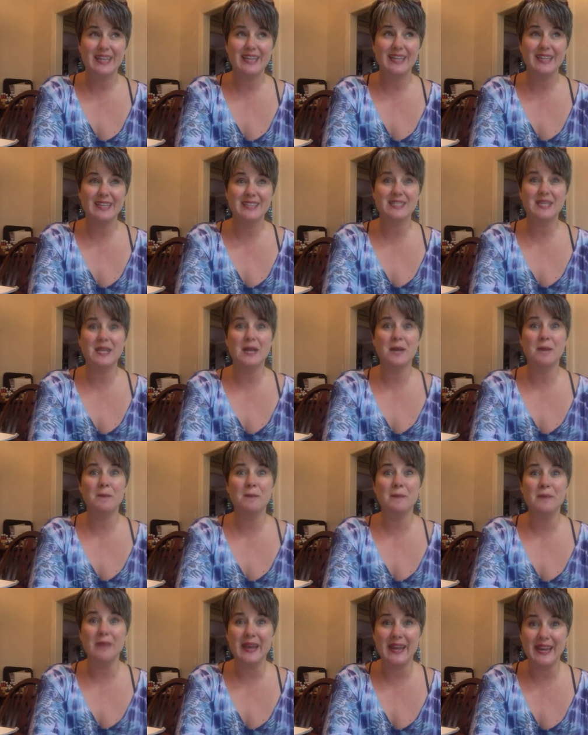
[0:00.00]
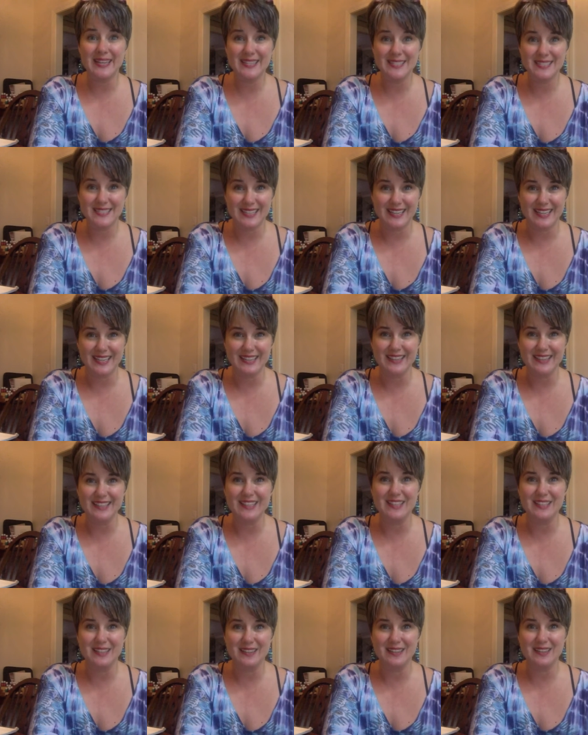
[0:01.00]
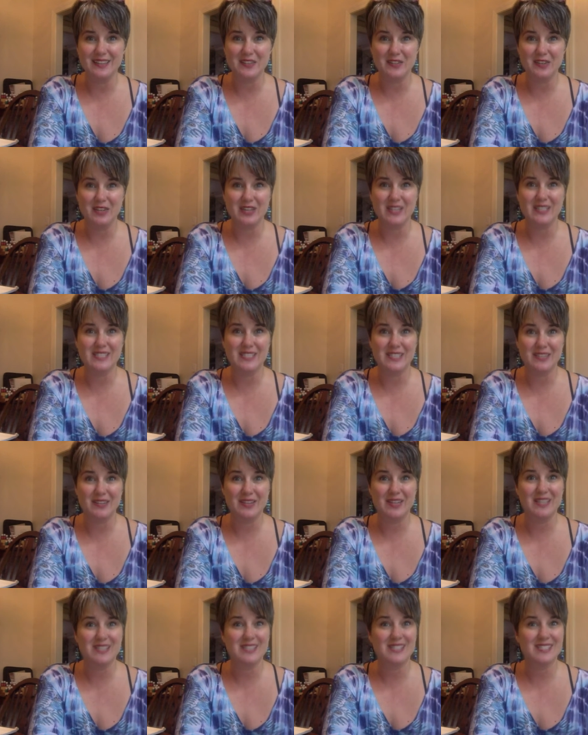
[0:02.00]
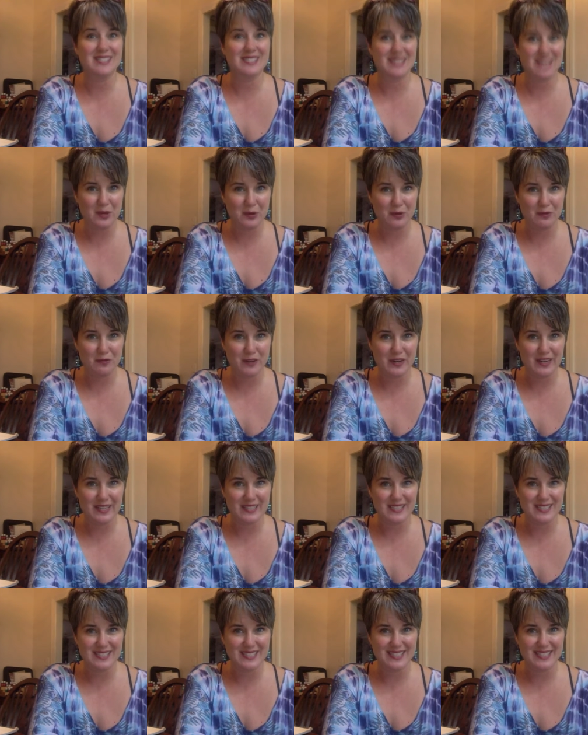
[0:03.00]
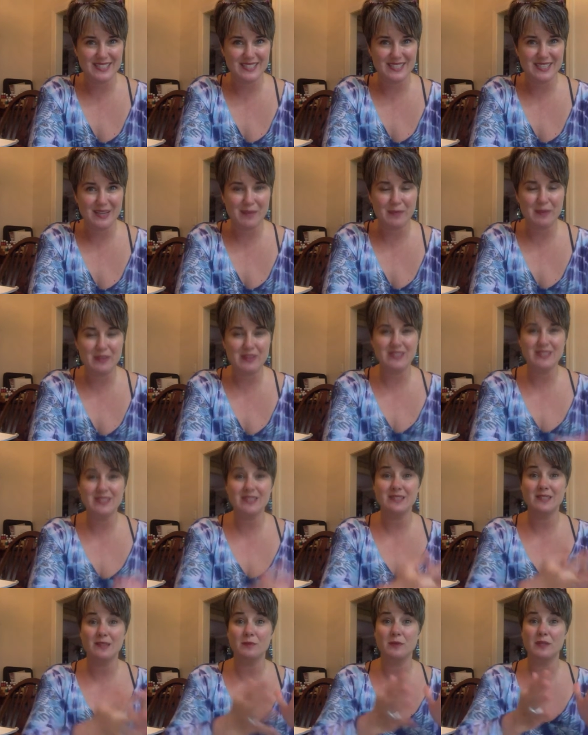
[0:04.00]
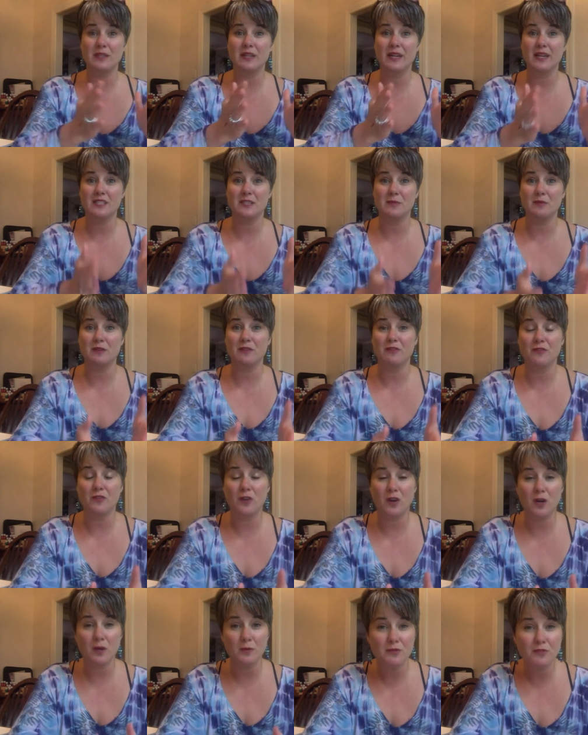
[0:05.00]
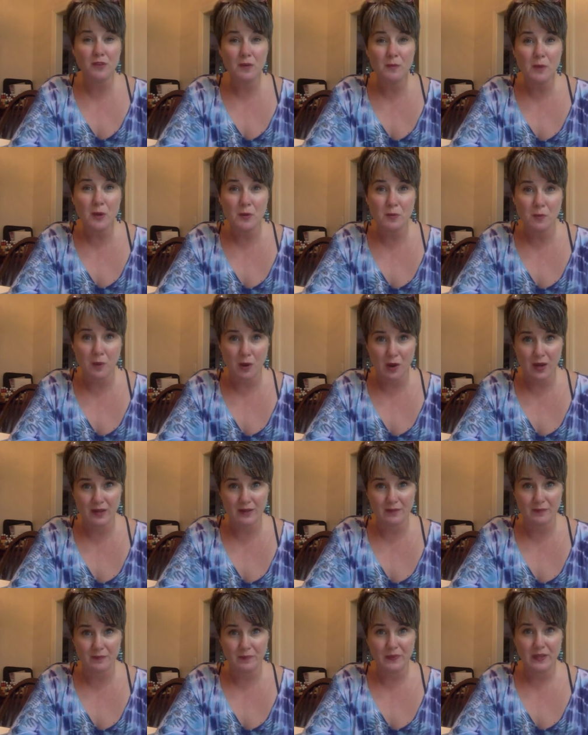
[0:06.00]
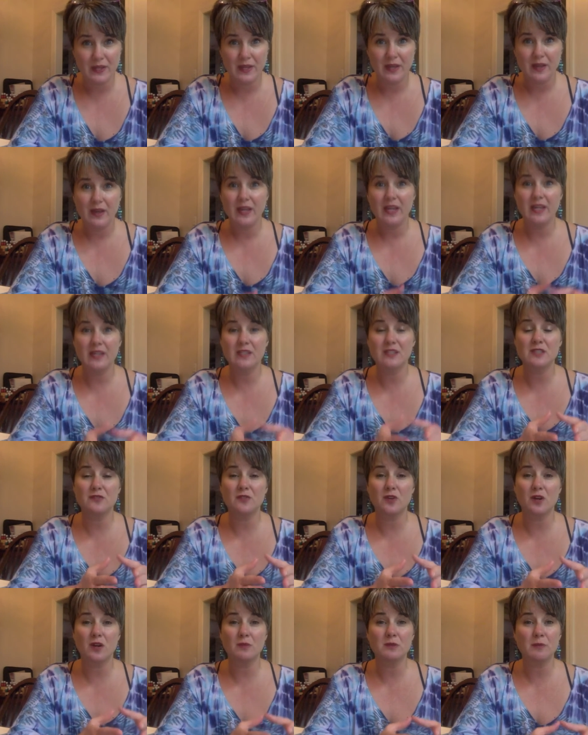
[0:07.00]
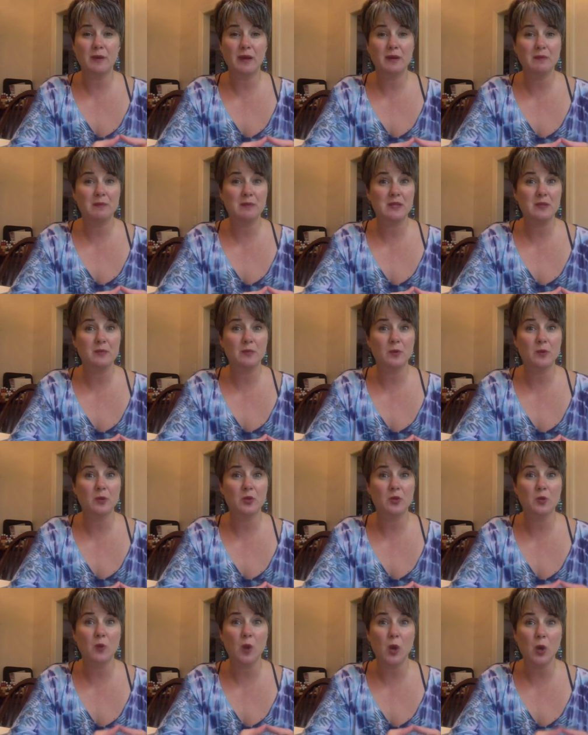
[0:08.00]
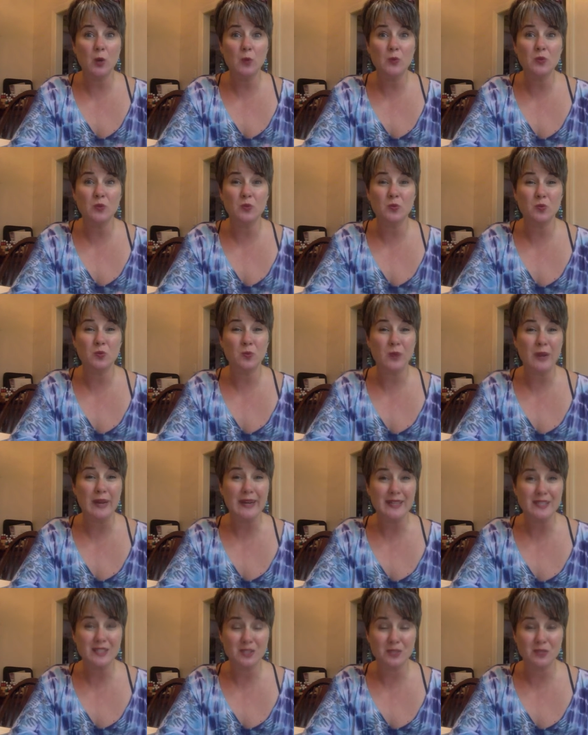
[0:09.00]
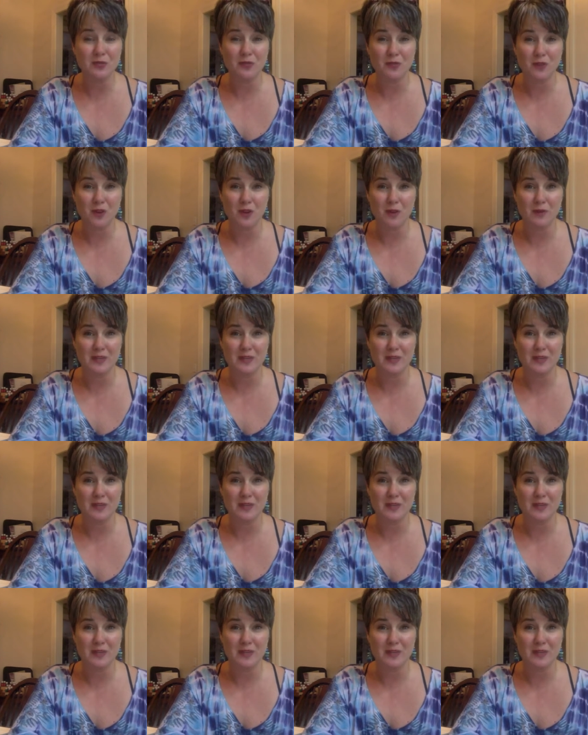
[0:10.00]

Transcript: it's amazing that Young Living is giving us sacred frankincense. I mean, this is something that has to be farmed from Oman. It is farmed by people who own the right to farm